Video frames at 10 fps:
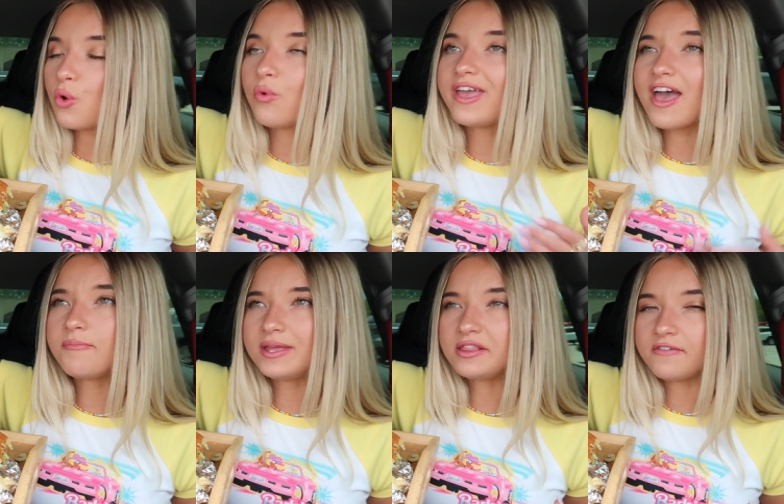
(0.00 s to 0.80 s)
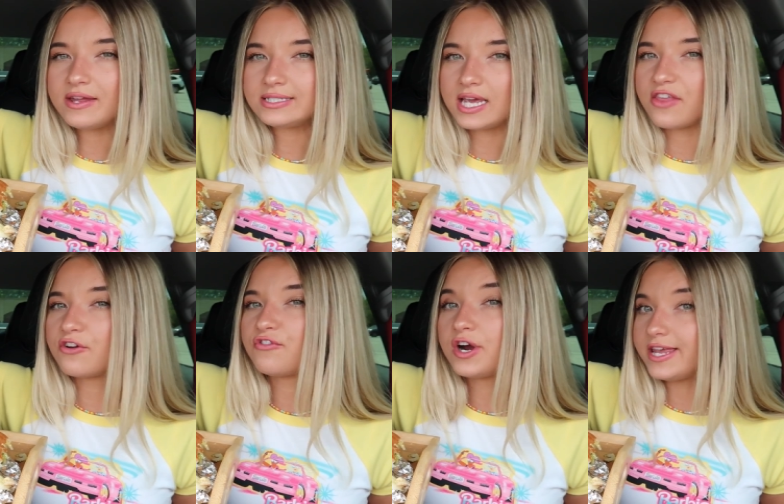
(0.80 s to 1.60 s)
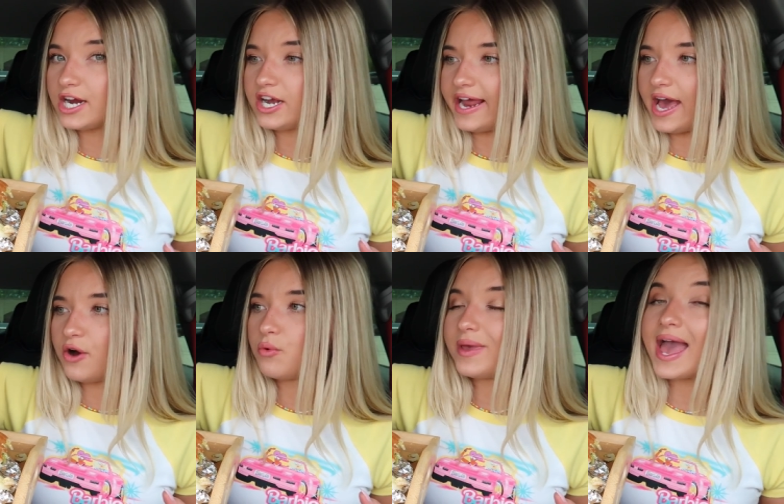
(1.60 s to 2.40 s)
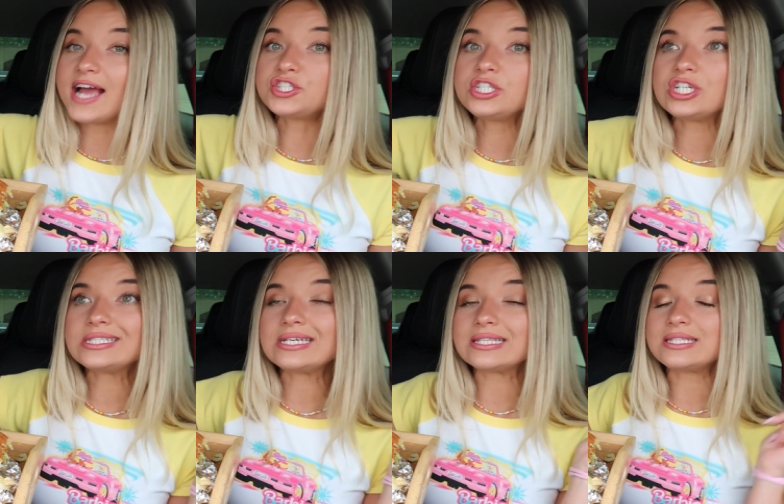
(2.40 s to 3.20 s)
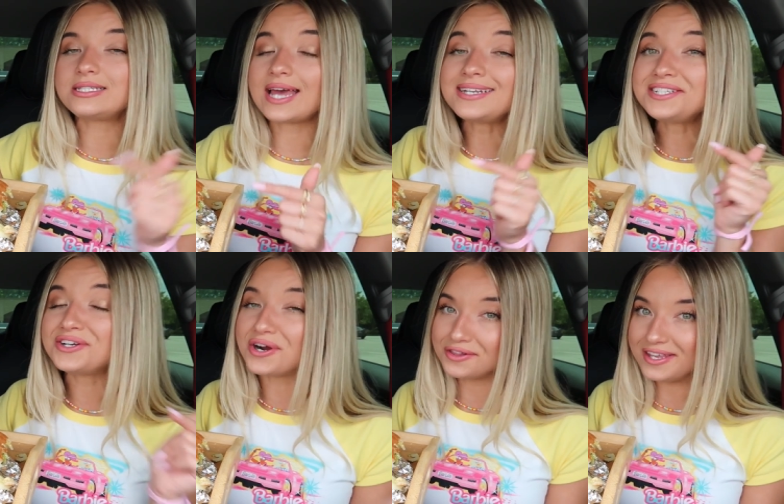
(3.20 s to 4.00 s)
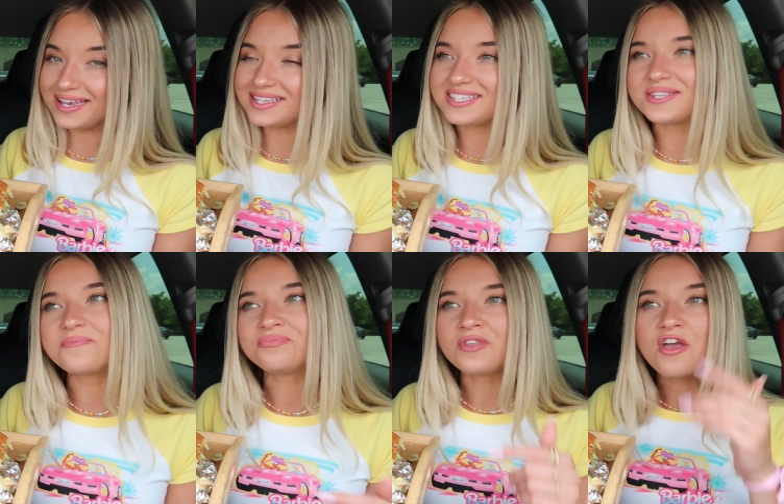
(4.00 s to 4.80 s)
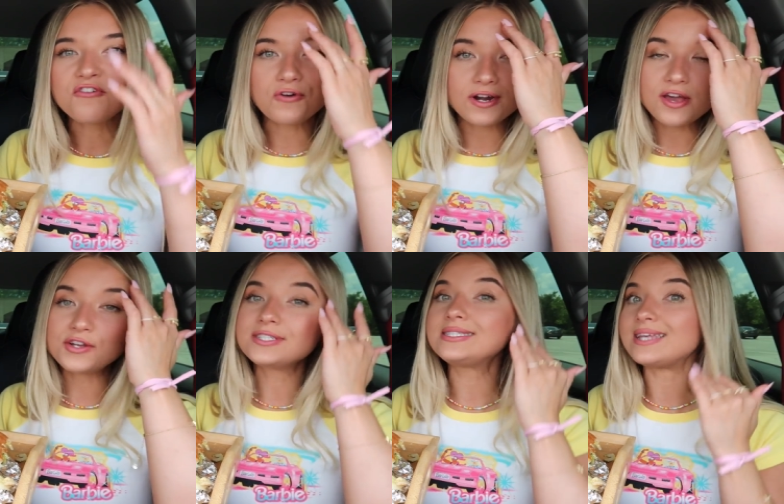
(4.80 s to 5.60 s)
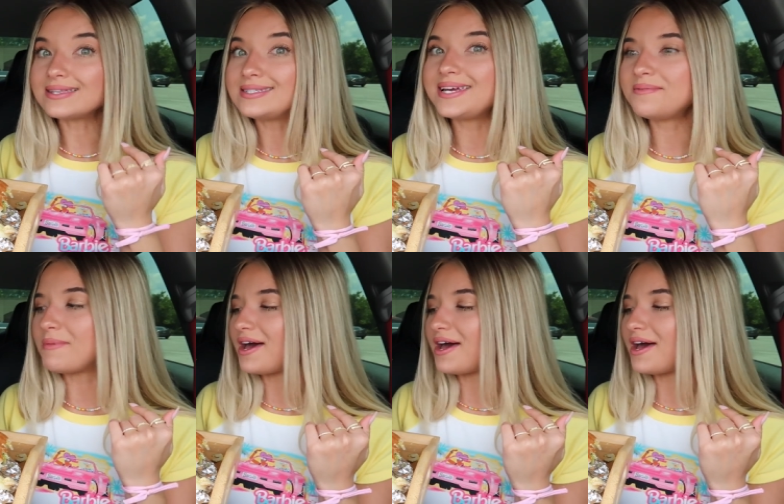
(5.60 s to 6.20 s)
We have been living together for a year now, and we actually just extended our lease for another 16